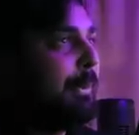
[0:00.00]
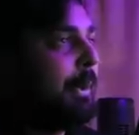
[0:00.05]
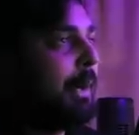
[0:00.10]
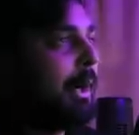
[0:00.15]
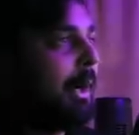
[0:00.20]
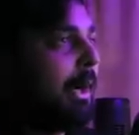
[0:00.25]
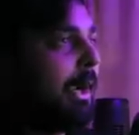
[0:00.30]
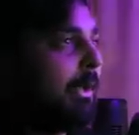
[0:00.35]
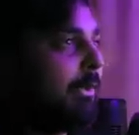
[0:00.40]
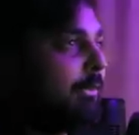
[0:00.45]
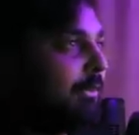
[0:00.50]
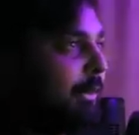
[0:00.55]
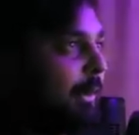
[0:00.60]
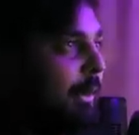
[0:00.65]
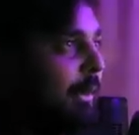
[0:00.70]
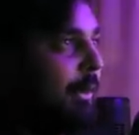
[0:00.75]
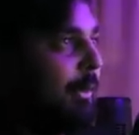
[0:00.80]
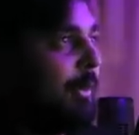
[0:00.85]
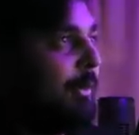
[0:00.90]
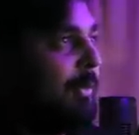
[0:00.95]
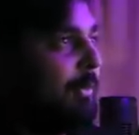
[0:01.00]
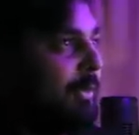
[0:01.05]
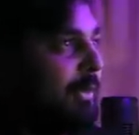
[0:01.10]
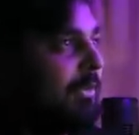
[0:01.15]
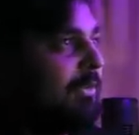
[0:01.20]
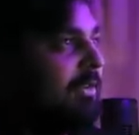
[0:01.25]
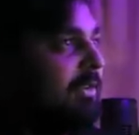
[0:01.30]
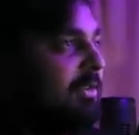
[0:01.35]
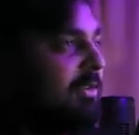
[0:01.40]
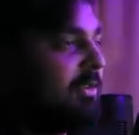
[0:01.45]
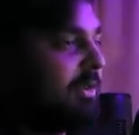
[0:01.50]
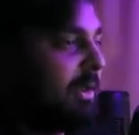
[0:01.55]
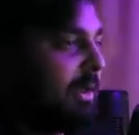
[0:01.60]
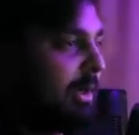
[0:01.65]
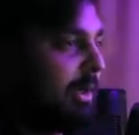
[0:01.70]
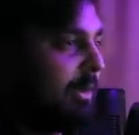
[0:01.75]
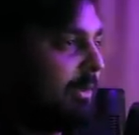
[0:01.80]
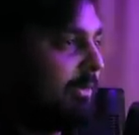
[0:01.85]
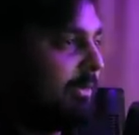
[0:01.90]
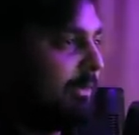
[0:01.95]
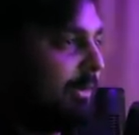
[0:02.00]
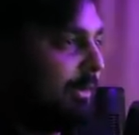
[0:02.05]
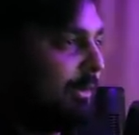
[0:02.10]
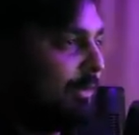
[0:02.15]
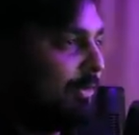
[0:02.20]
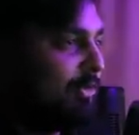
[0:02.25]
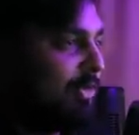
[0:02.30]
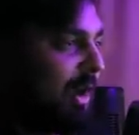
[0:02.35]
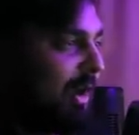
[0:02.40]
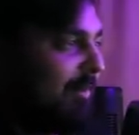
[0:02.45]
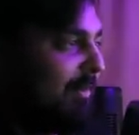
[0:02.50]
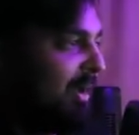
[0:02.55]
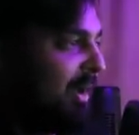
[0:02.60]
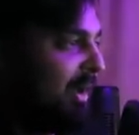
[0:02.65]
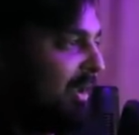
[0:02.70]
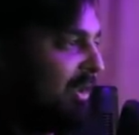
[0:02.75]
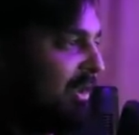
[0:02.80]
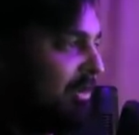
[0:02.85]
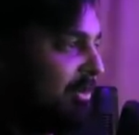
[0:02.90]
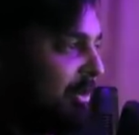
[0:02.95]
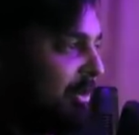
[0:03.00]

All right, so this is uh, this little JPEG that's